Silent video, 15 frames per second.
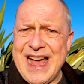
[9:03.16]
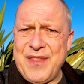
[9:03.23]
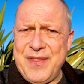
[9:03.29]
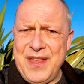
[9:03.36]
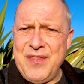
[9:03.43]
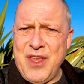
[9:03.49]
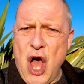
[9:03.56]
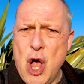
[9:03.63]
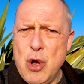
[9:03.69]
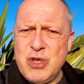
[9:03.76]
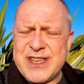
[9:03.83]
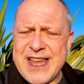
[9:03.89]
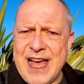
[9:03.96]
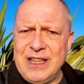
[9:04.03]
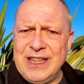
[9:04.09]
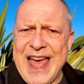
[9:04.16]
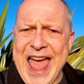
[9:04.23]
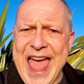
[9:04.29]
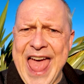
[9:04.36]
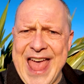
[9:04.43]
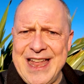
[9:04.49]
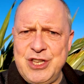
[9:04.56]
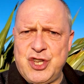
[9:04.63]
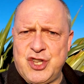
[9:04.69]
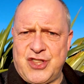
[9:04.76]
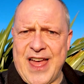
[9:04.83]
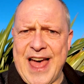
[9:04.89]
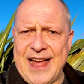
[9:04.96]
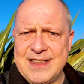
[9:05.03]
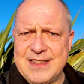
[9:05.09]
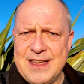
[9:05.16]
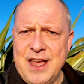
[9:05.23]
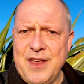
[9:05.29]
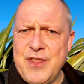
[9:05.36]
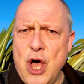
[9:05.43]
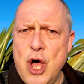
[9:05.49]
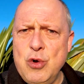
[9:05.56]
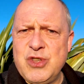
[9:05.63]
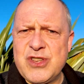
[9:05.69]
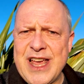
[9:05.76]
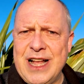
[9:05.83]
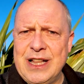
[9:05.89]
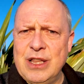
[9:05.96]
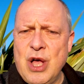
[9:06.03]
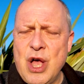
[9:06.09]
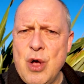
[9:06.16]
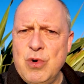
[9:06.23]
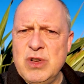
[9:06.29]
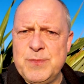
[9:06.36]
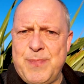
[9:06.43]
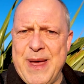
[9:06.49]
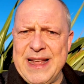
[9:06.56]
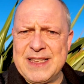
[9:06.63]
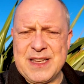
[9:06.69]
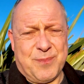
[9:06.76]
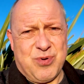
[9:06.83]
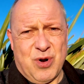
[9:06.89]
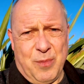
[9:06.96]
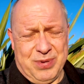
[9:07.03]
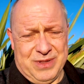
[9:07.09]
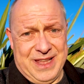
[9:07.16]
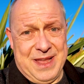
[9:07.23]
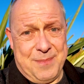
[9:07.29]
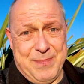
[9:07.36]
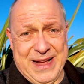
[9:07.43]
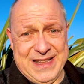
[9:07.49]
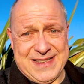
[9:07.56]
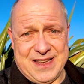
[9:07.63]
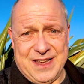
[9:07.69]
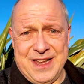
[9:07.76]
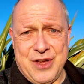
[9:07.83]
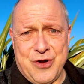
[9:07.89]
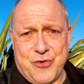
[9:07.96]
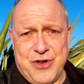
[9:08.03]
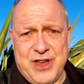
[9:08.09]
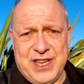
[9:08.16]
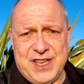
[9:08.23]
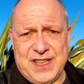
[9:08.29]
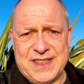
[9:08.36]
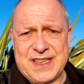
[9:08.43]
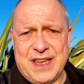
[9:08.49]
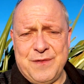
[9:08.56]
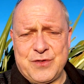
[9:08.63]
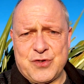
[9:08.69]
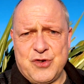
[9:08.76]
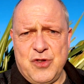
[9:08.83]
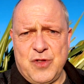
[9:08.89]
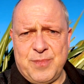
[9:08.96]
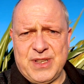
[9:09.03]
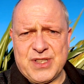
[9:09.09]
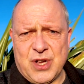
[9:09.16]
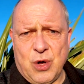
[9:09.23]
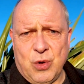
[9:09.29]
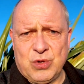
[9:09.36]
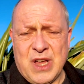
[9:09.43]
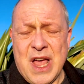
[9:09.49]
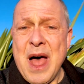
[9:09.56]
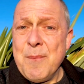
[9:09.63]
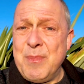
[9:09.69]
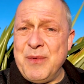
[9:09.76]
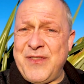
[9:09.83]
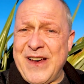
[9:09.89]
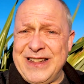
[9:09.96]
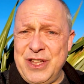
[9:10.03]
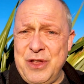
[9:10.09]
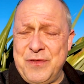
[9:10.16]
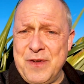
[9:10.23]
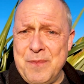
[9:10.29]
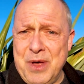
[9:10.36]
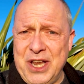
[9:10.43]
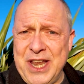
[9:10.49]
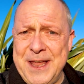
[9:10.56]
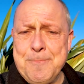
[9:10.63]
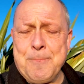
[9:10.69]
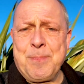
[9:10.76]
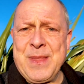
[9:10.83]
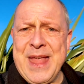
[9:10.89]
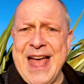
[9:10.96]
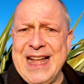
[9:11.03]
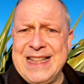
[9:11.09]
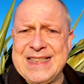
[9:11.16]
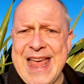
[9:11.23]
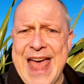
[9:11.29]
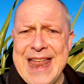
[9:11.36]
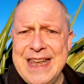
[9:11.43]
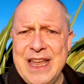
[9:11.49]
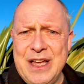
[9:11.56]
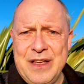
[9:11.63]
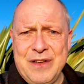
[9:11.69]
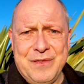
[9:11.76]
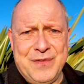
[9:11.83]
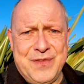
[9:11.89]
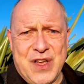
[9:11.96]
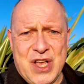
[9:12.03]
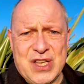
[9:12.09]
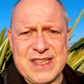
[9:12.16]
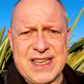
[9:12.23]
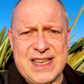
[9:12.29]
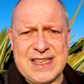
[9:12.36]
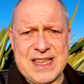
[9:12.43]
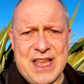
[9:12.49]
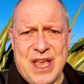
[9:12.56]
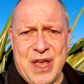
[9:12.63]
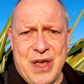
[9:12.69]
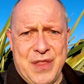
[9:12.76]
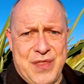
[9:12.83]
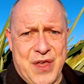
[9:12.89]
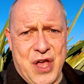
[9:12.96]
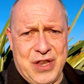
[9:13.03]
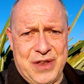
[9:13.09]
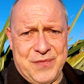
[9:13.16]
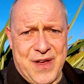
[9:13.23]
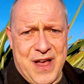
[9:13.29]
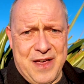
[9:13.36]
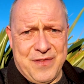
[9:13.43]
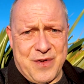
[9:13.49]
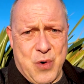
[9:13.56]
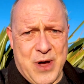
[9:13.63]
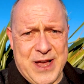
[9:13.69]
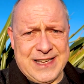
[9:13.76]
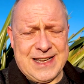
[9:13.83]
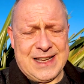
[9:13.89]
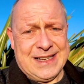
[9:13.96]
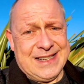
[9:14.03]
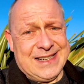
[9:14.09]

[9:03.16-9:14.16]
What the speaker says: I think the hotel edged that. The hotel was better, probably better ingredients if truth be told. But value for money, a tenner versus 35 quid.